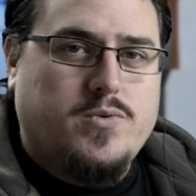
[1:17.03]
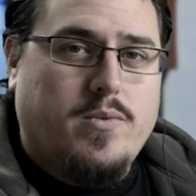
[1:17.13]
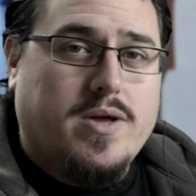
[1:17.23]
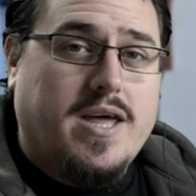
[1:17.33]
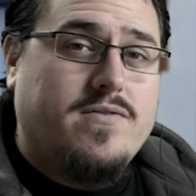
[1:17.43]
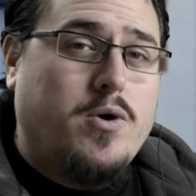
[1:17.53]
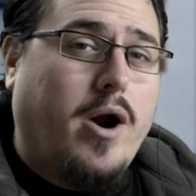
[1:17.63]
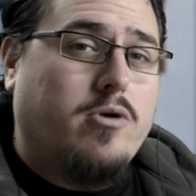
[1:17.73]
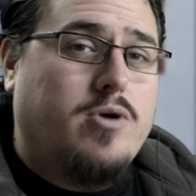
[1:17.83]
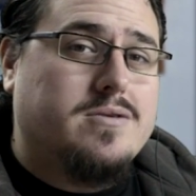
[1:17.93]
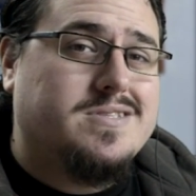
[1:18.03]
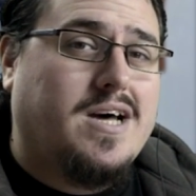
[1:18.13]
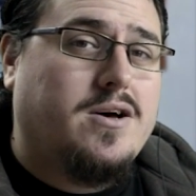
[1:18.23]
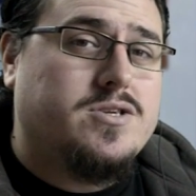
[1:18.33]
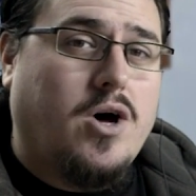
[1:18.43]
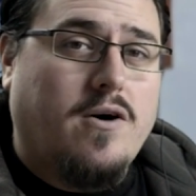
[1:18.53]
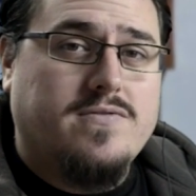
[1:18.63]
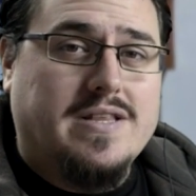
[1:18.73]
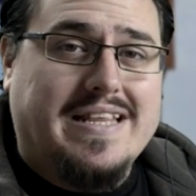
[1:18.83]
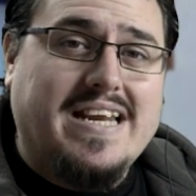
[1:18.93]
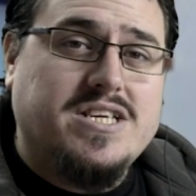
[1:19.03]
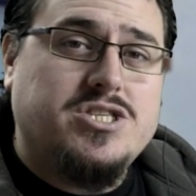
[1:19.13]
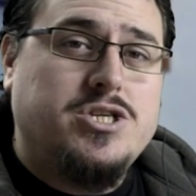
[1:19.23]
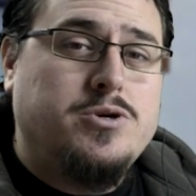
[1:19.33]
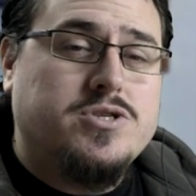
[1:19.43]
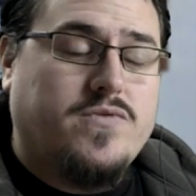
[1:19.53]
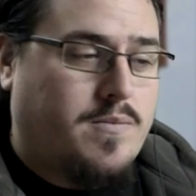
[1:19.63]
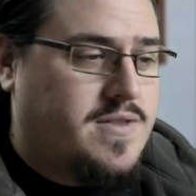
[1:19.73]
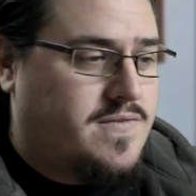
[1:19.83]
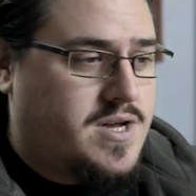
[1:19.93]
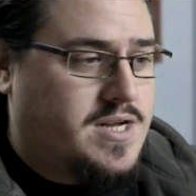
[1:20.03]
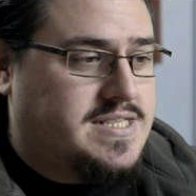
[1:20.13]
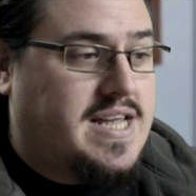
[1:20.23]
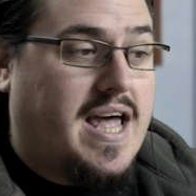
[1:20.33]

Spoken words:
where we give you a rundown of the latest news from the verse.